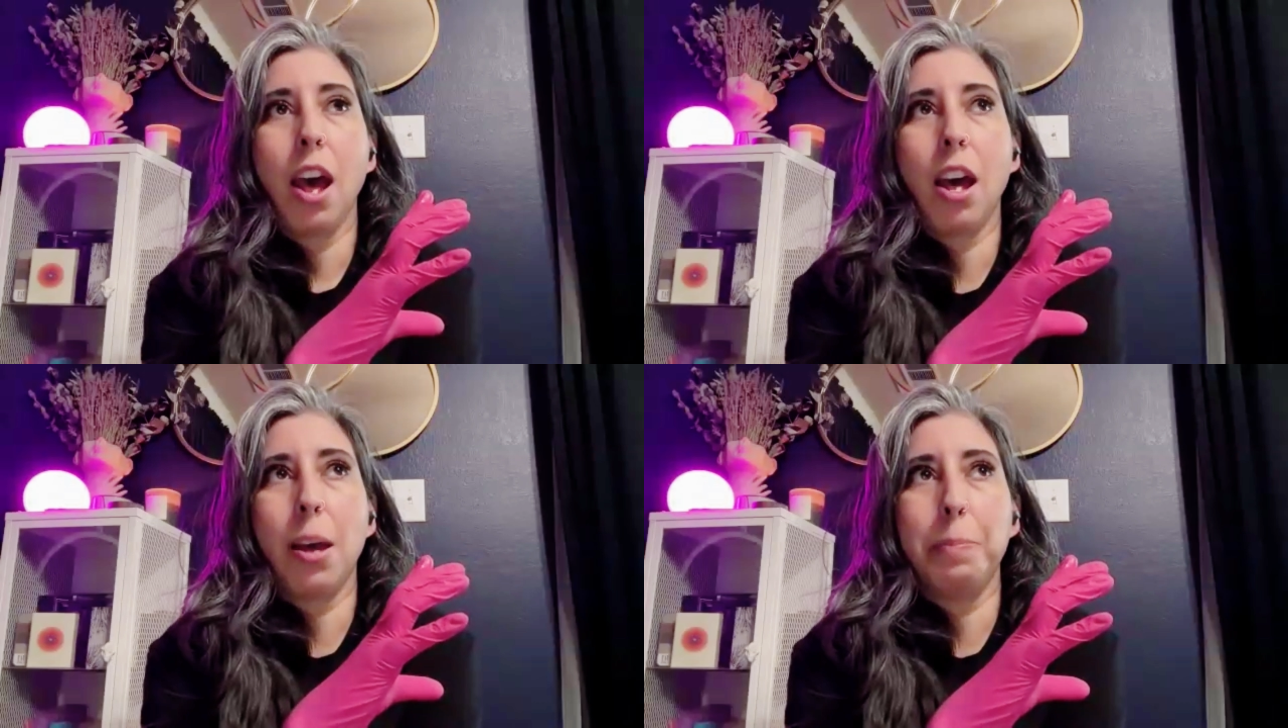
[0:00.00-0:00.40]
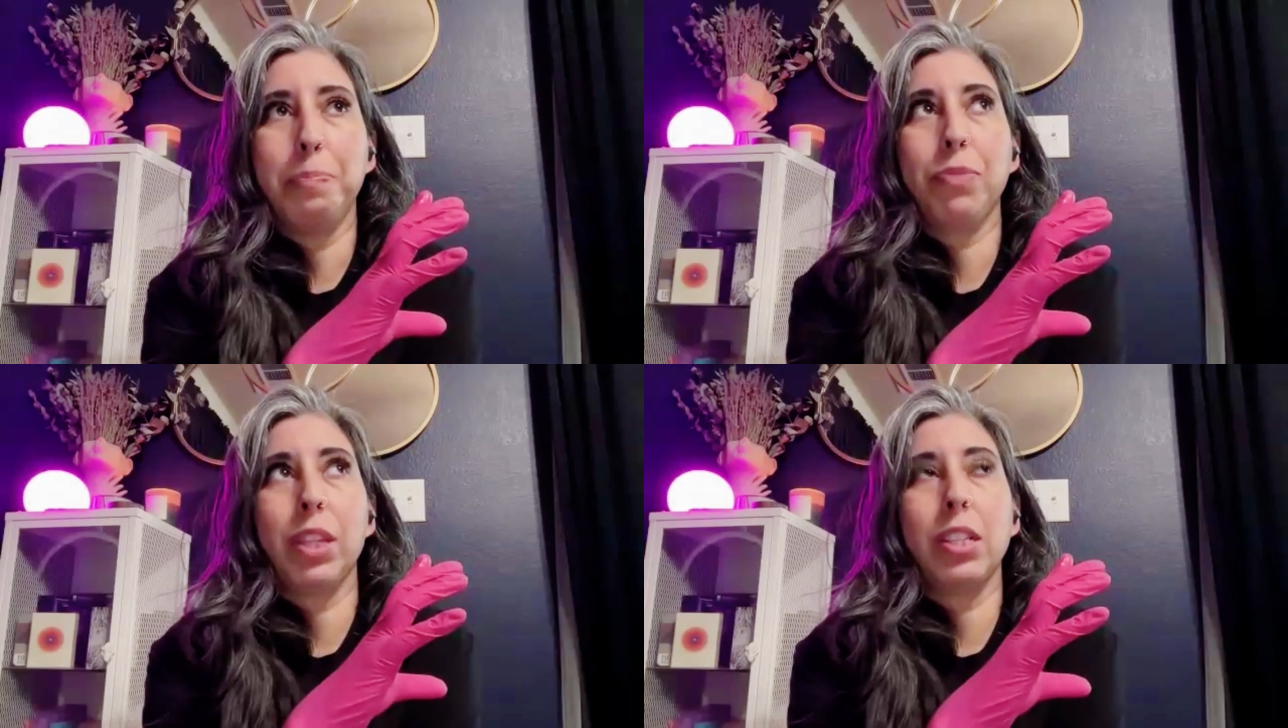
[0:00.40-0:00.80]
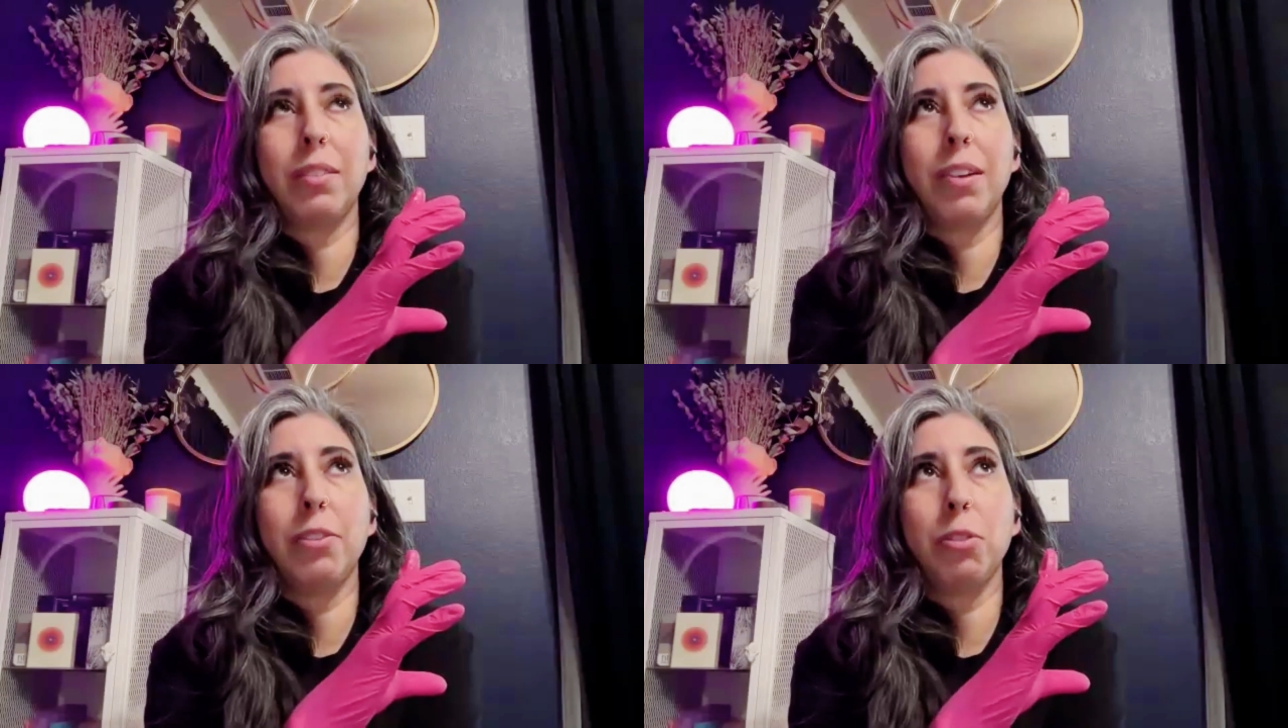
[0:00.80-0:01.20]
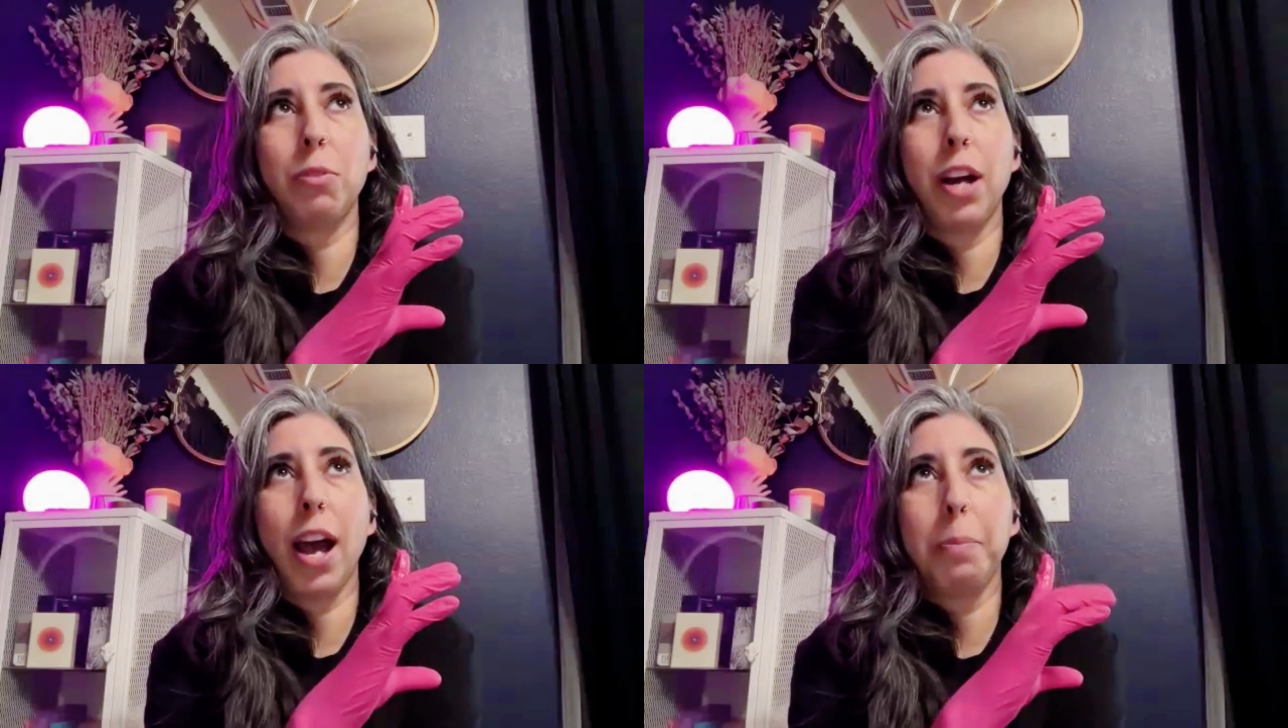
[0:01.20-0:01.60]
Sometimes what
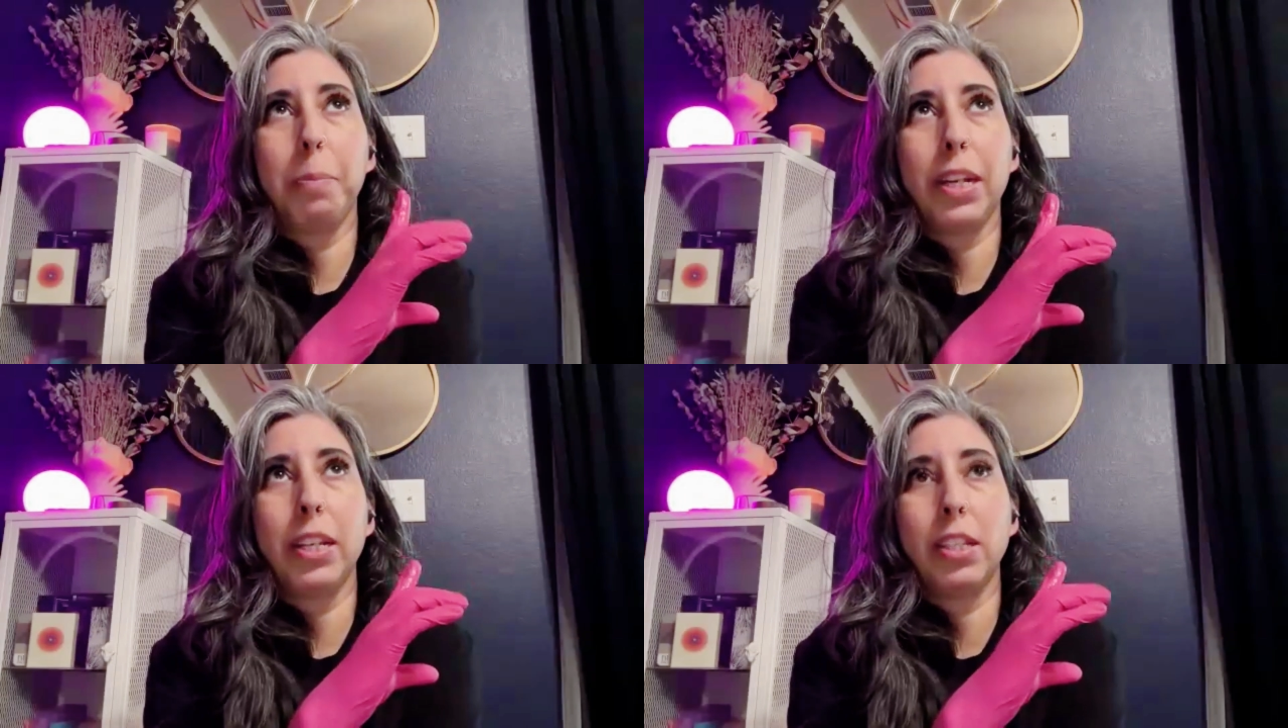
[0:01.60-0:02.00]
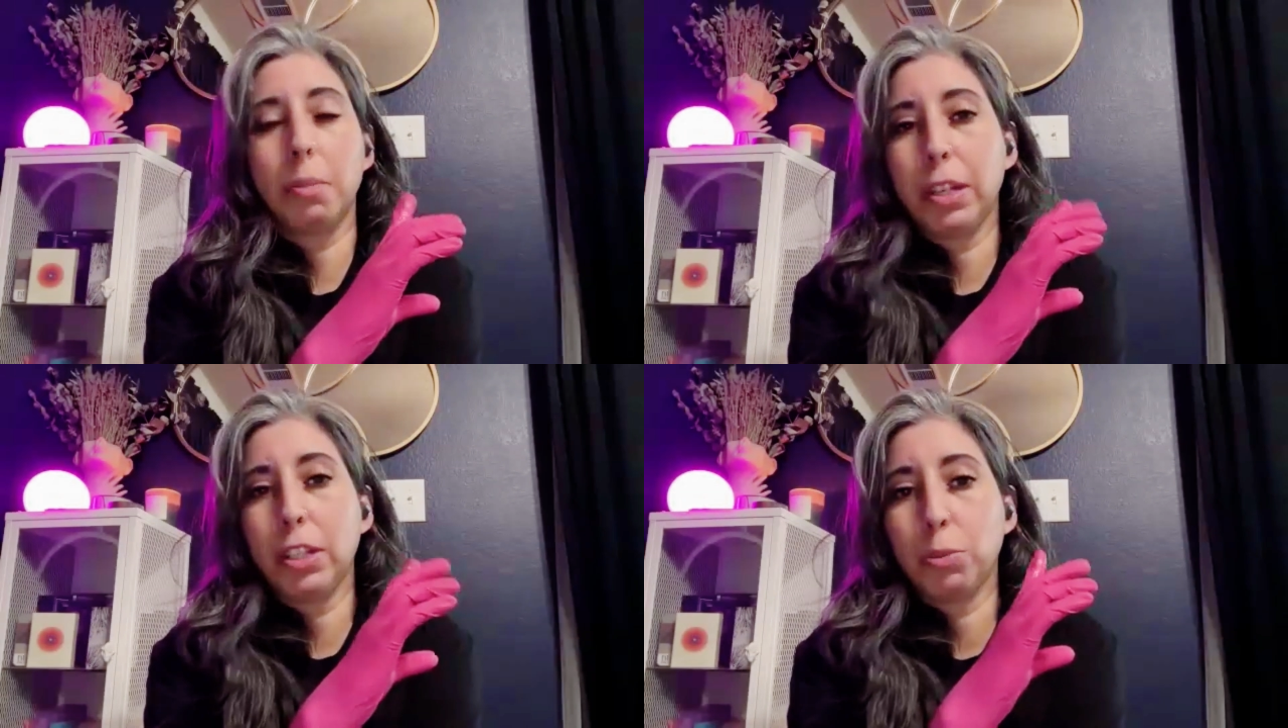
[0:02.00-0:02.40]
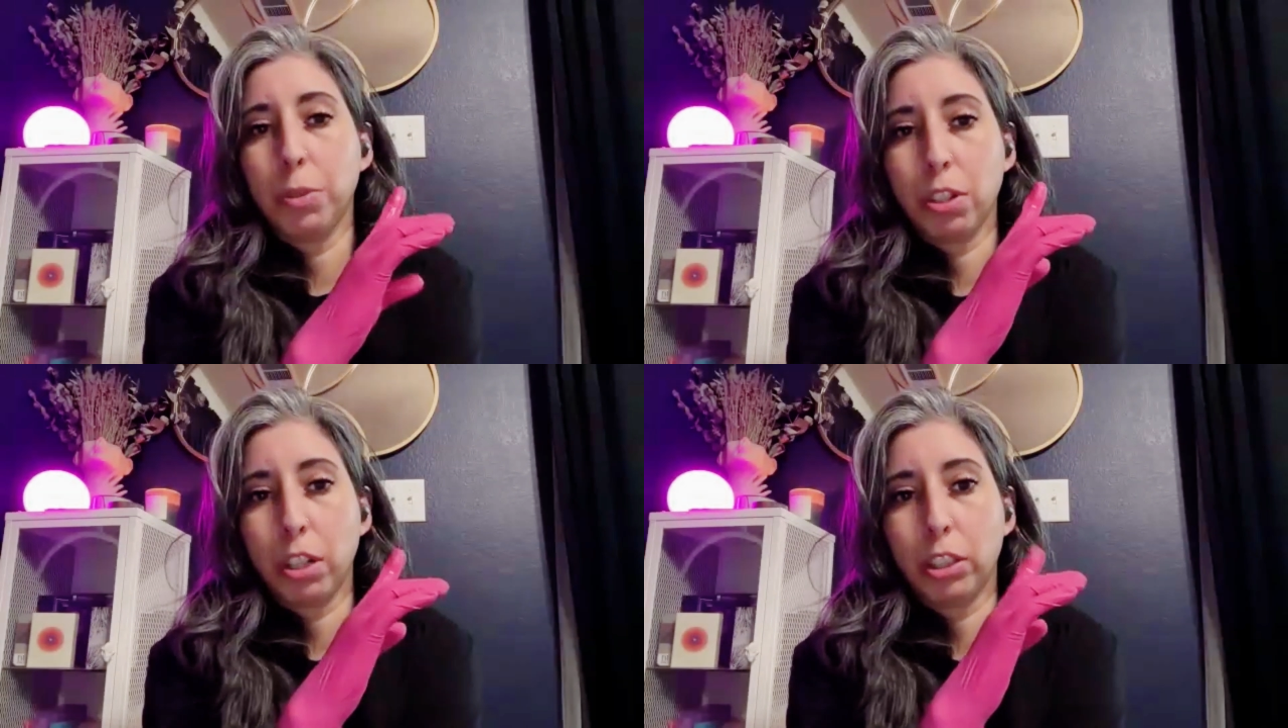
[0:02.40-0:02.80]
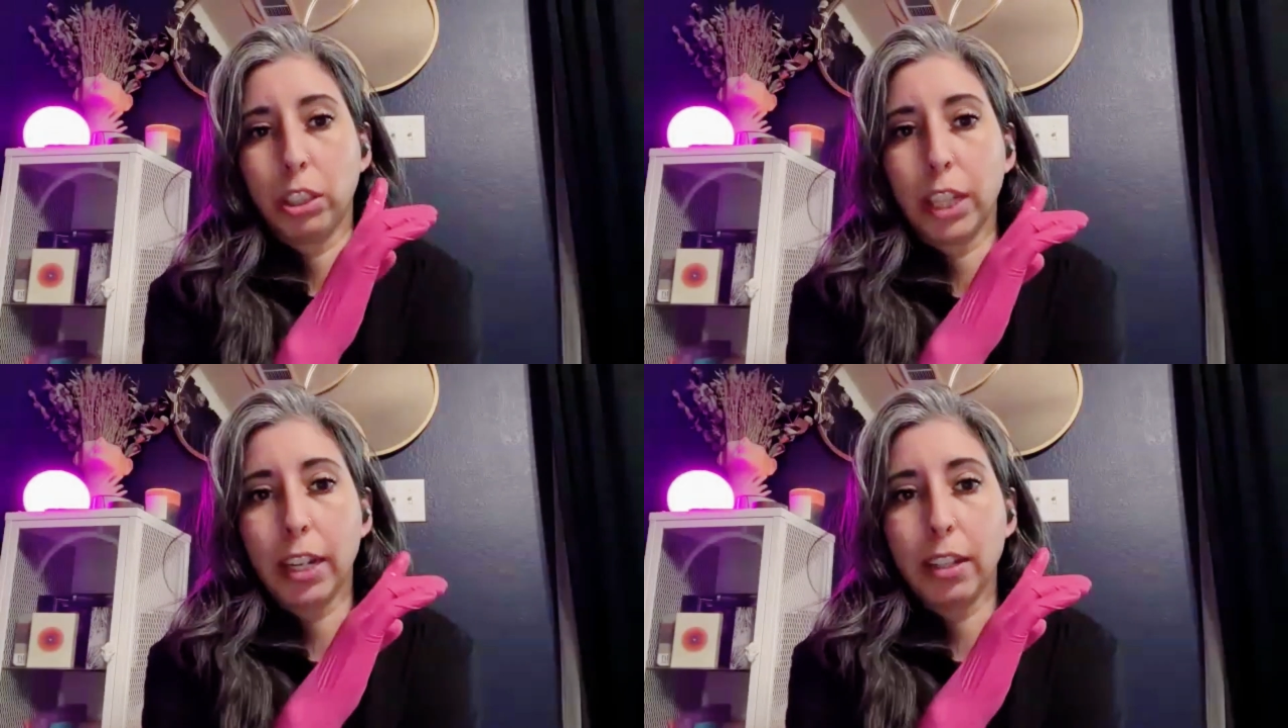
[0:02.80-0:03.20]
will happen is the muscle will start to
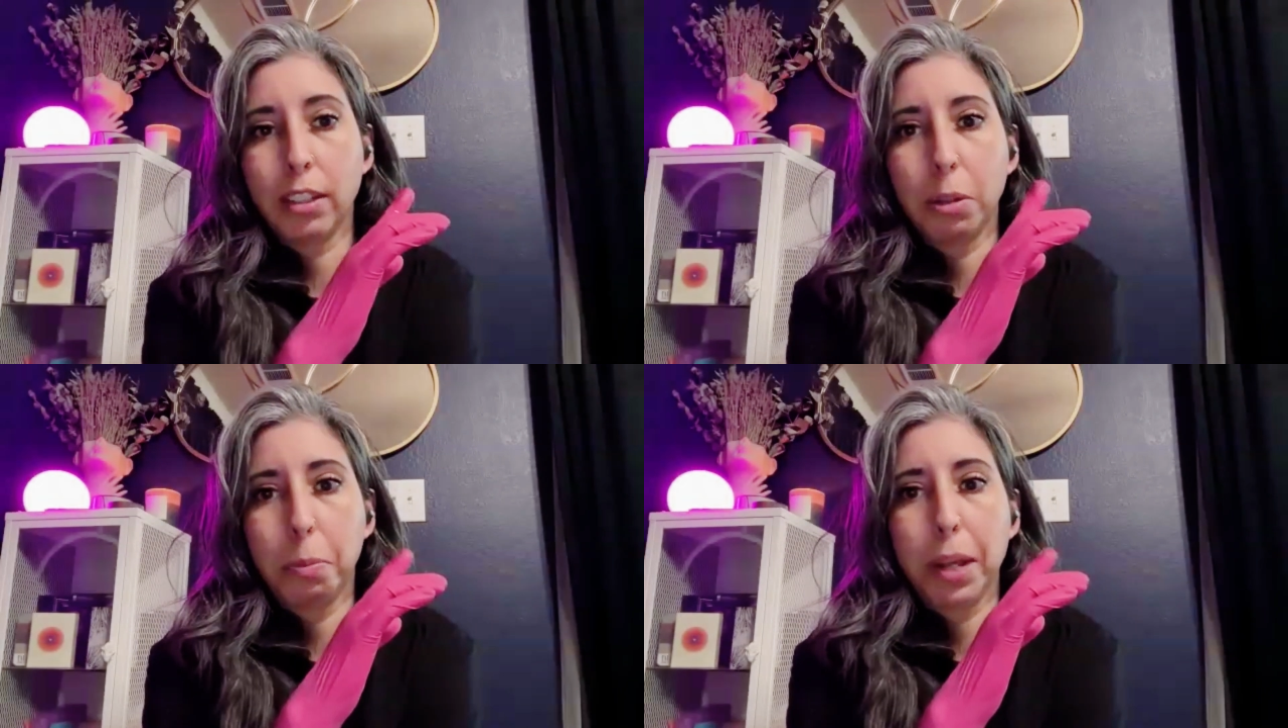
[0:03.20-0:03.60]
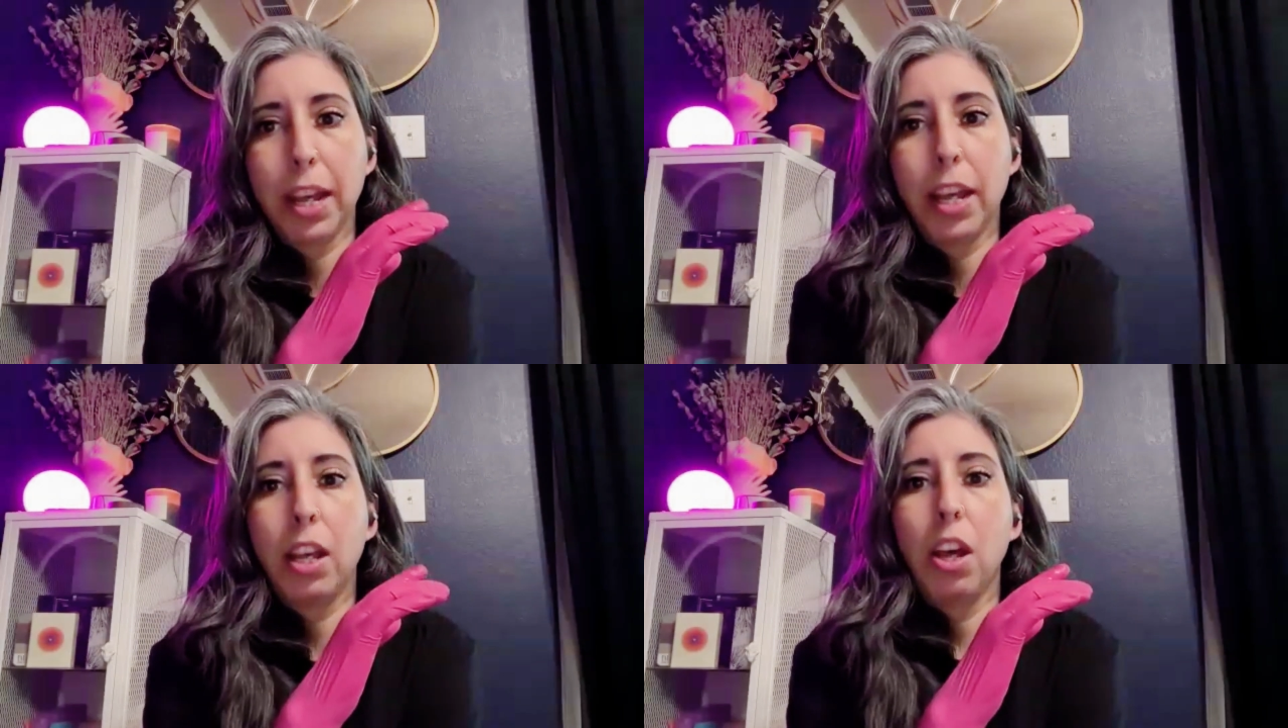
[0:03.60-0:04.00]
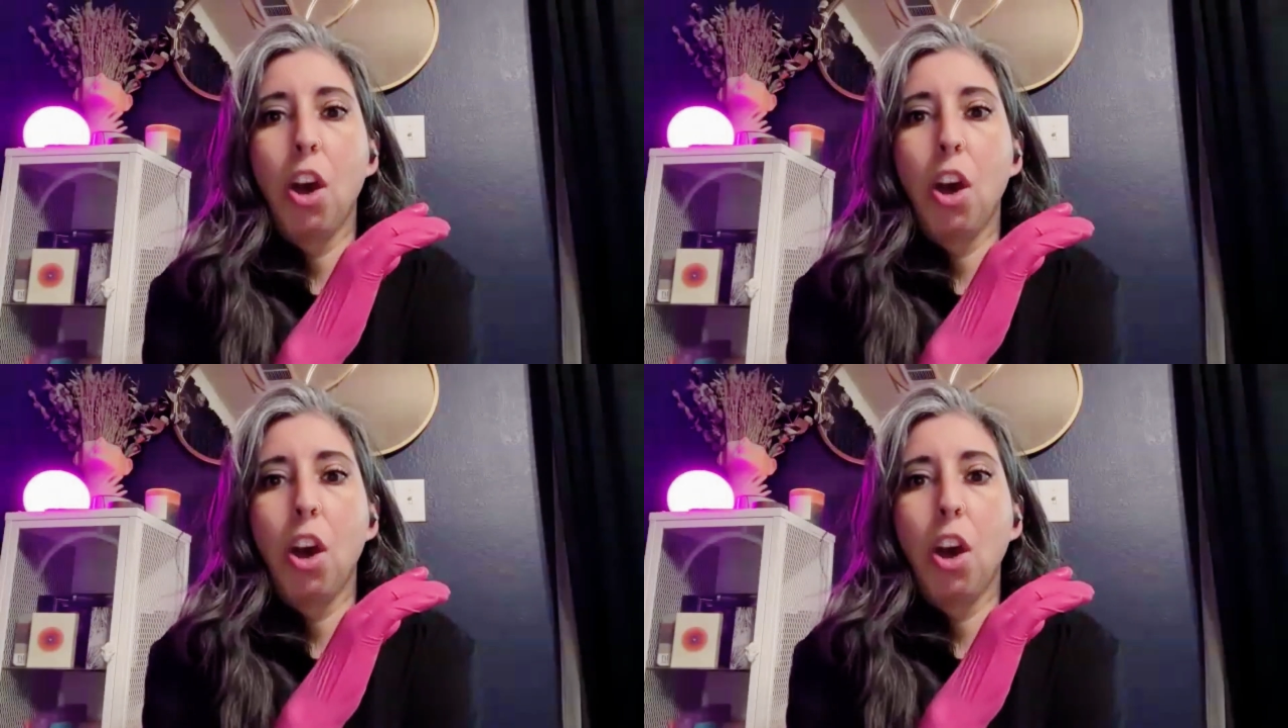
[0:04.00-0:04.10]
shake a little bit,